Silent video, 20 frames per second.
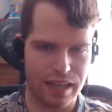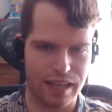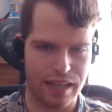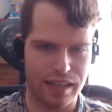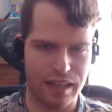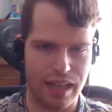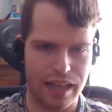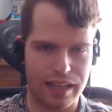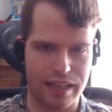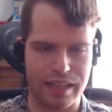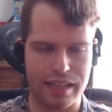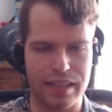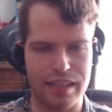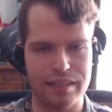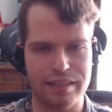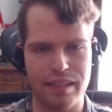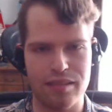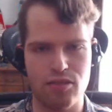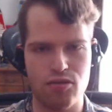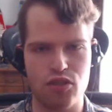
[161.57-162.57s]
like
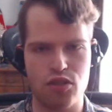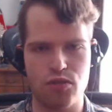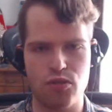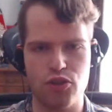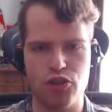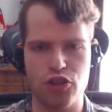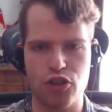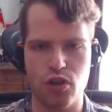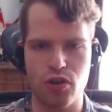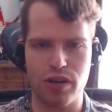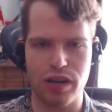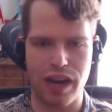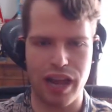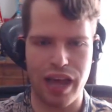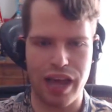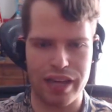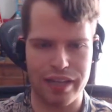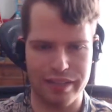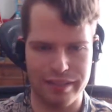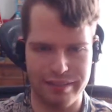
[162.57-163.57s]
Nintendo Switch
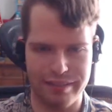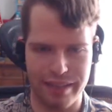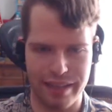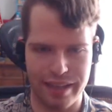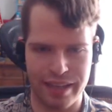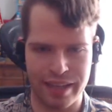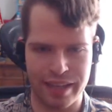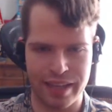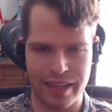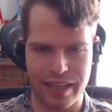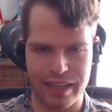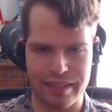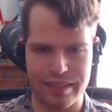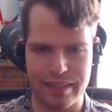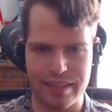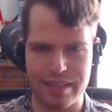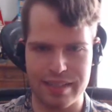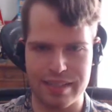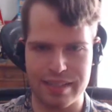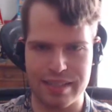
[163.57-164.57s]
Online thing and
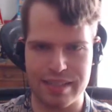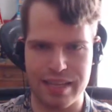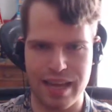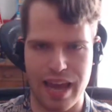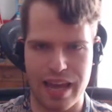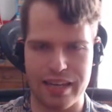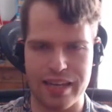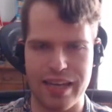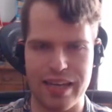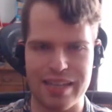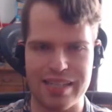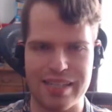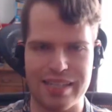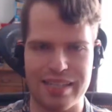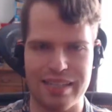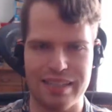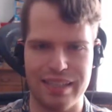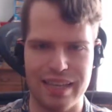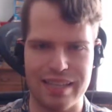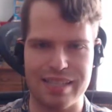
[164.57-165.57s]
these NES
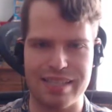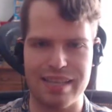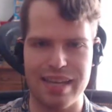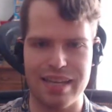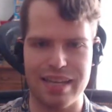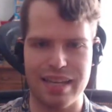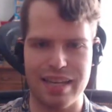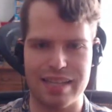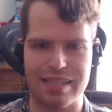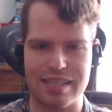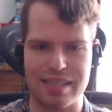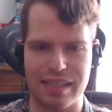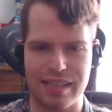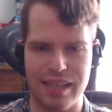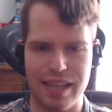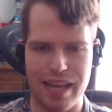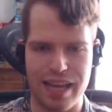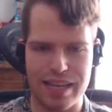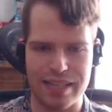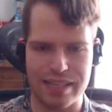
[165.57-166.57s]
and SNES
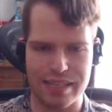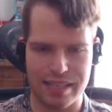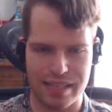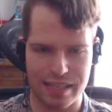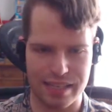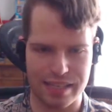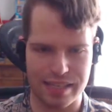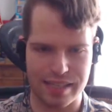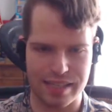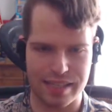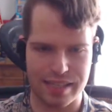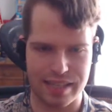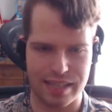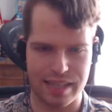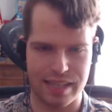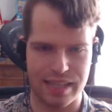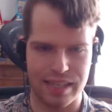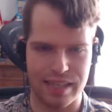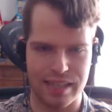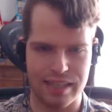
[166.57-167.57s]
classics,
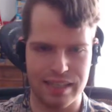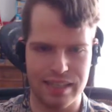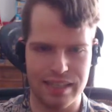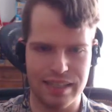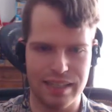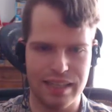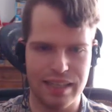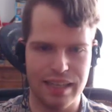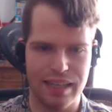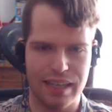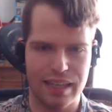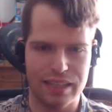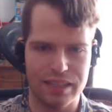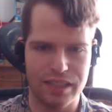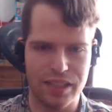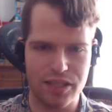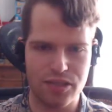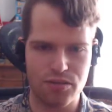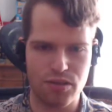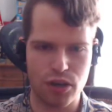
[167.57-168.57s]
uh,
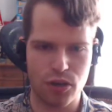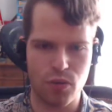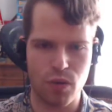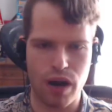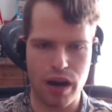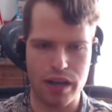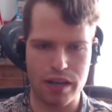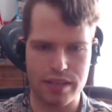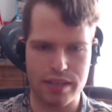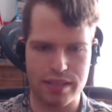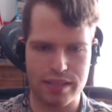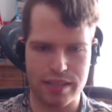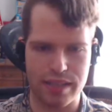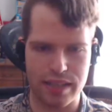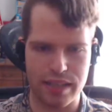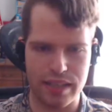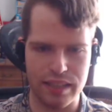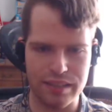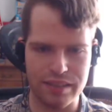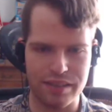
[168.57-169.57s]
this requires
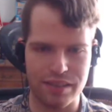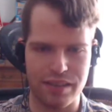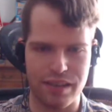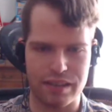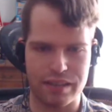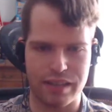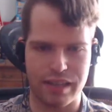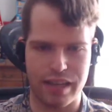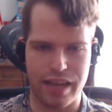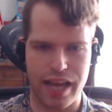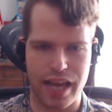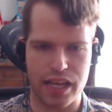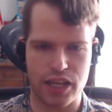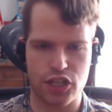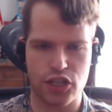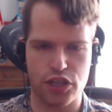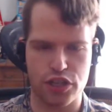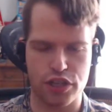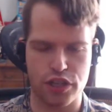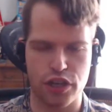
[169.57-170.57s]
internet
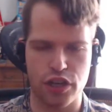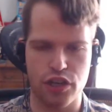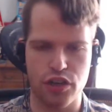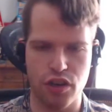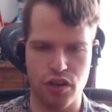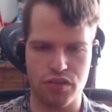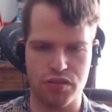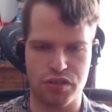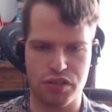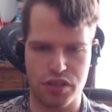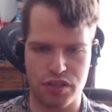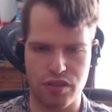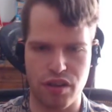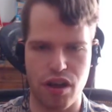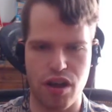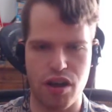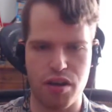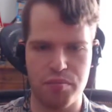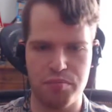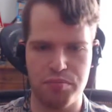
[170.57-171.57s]
connection
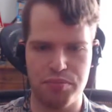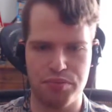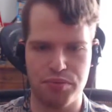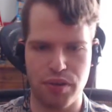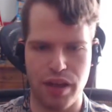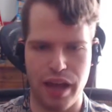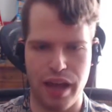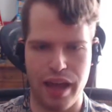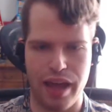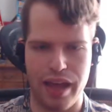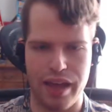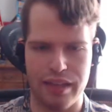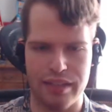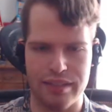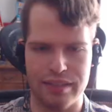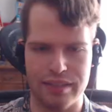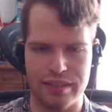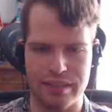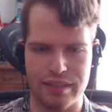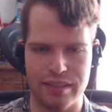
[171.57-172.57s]
non-stop
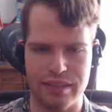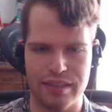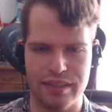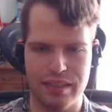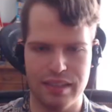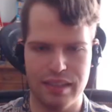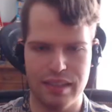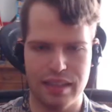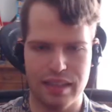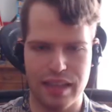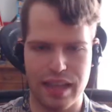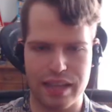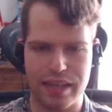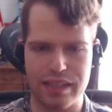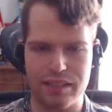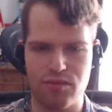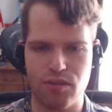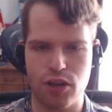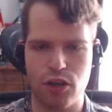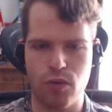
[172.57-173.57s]
and uh, like
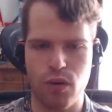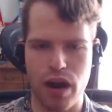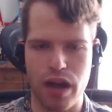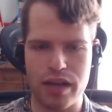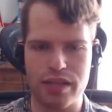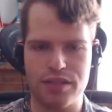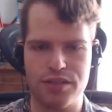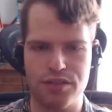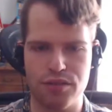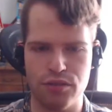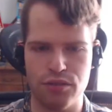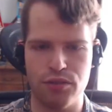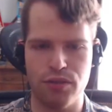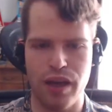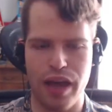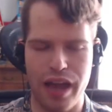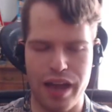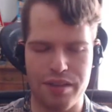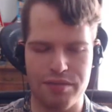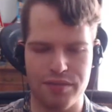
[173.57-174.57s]
it requires you to
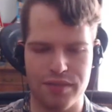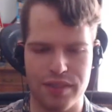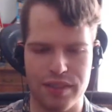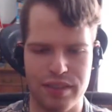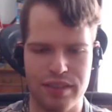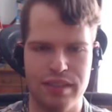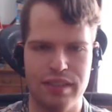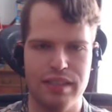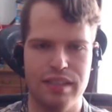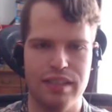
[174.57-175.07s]
have a